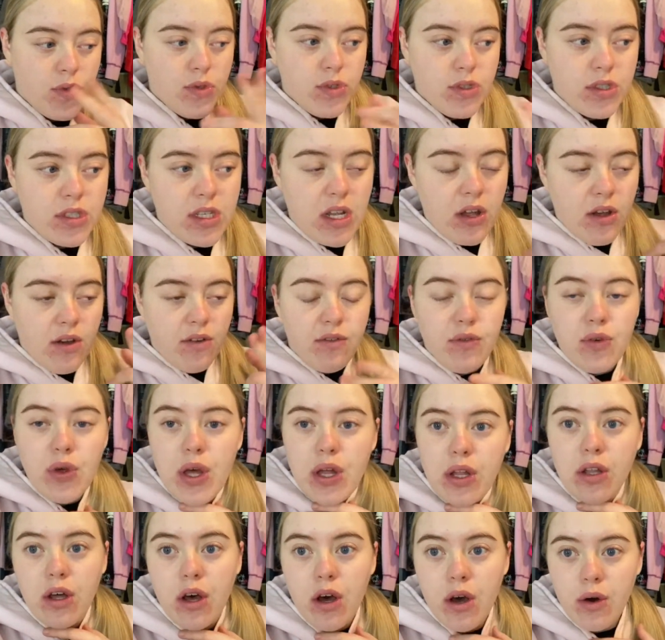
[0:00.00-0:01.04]
Still on
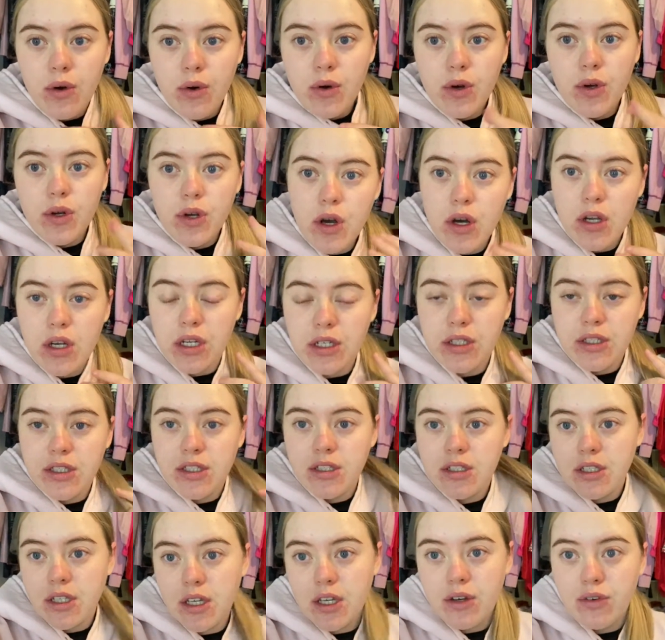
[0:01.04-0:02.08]
furlough, gone into
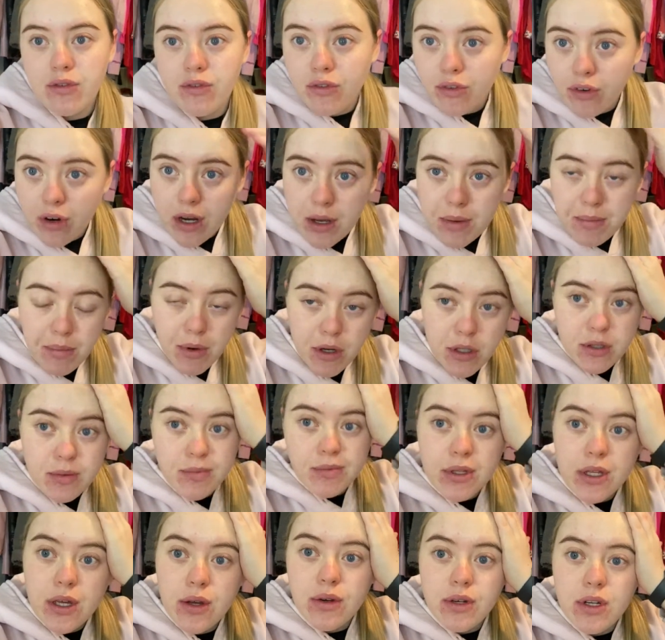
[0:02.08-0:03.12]
tier 3,
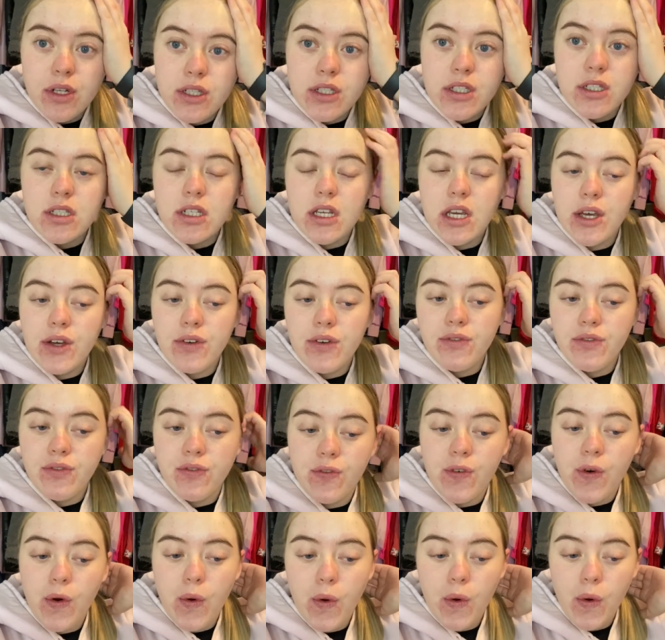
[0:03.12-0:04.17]
possibly going into tier
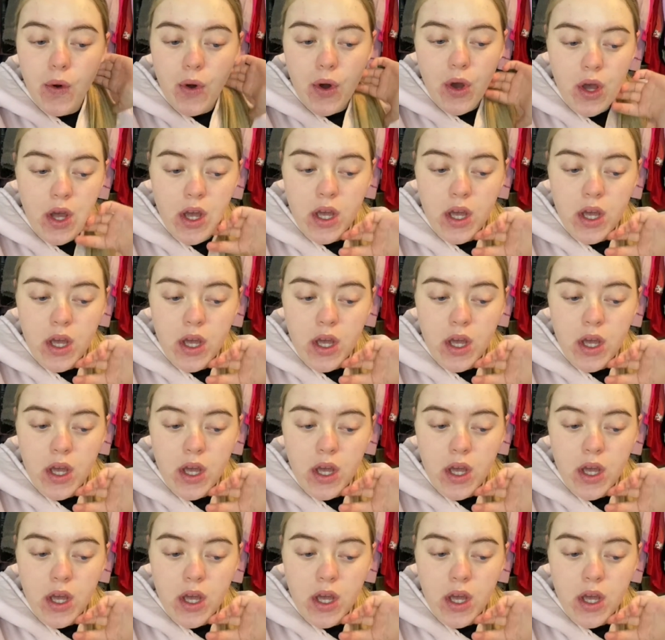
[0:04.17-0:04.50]
4.